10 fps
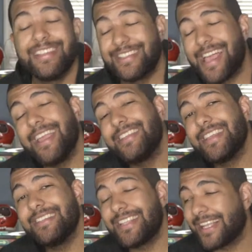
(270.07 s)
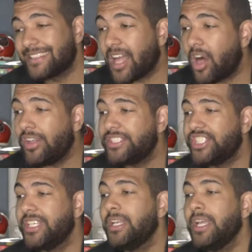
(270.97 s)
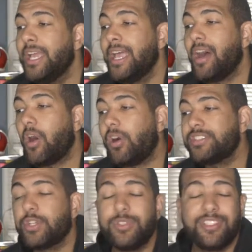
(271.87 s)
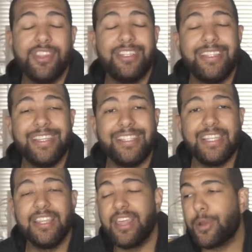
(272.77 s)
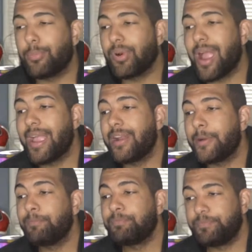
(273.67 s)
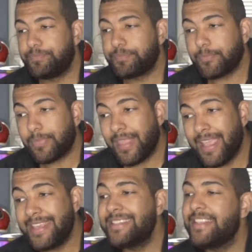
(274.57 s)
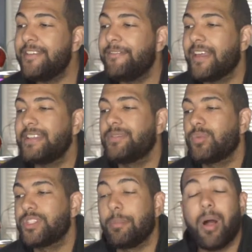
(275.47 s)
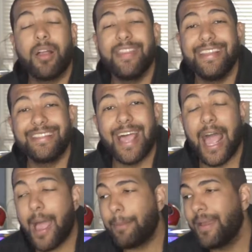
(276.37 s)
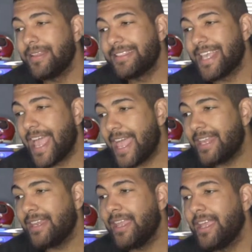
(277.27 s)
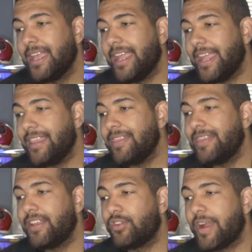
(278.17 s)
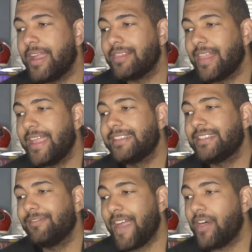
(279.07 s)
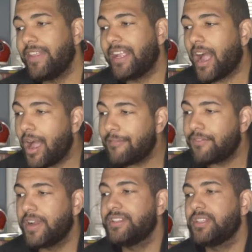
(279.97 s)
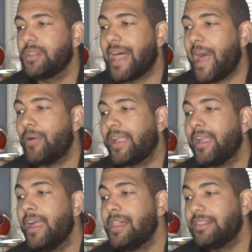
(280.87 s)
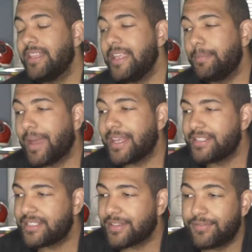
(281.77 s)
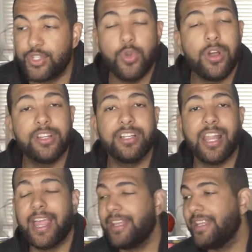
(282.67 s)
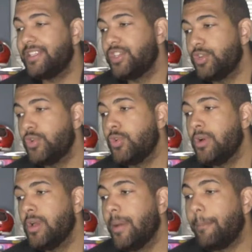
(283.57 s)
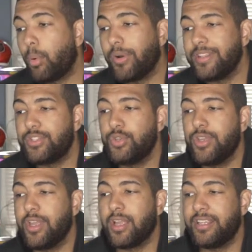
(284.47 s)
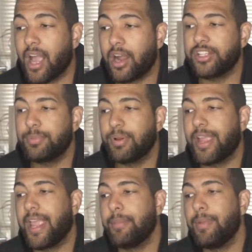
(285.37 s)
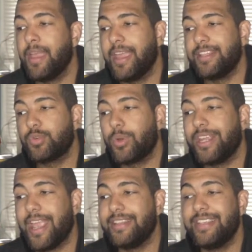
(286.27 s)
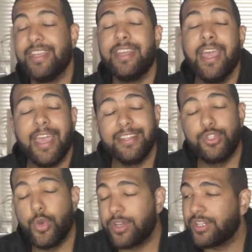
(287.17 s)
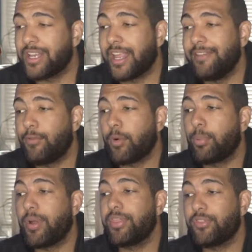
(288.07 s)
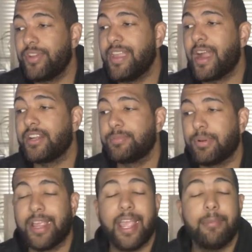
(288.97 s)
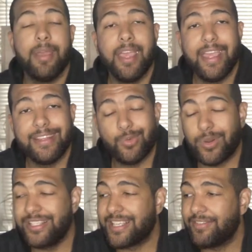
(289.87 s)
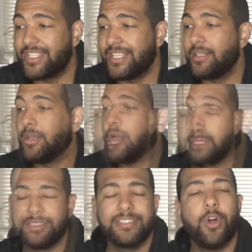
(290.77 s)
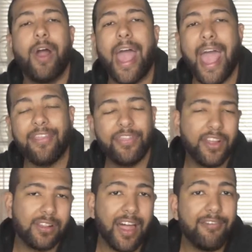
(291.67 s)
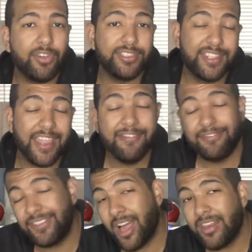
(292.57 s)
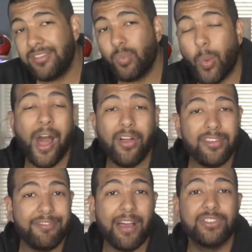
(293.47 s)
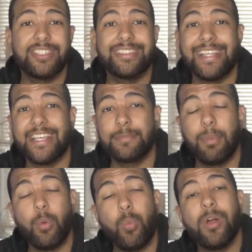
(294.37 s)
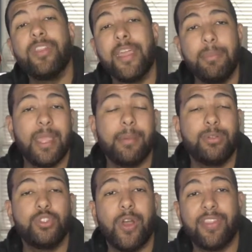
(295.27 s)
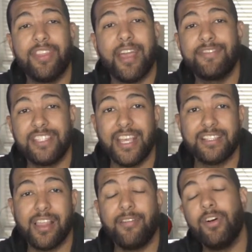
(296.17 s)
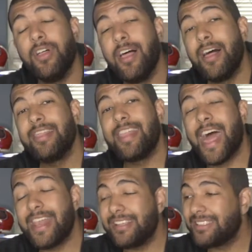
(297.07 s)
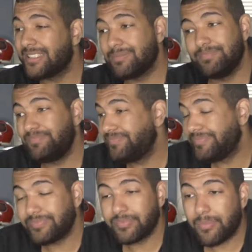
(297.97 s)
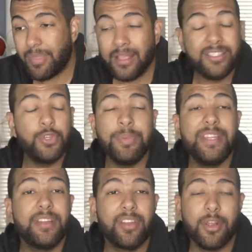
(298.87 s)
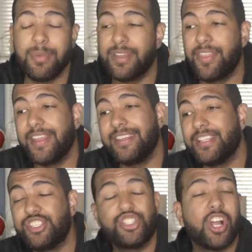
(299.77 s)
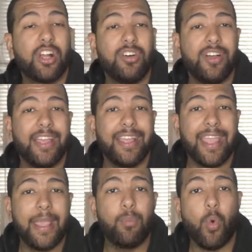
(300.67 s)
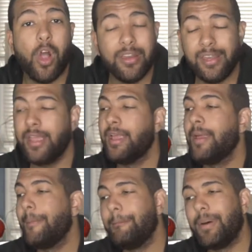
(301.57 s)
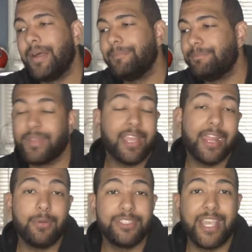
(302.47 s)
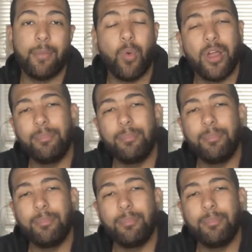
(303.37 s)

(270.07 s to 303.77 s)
Science and Technology. Also was the DC there prior. His defense was among the top 10 in the Great Lakes Valley Conference, allowing league bests of 292.2 yards per game in 2018 and 294.3 yards per game in 2017. So at their levels, they've done well and found success, but will they be able to at the FCS level? That is to be determined. They did struggle in game one, but again, it was game one.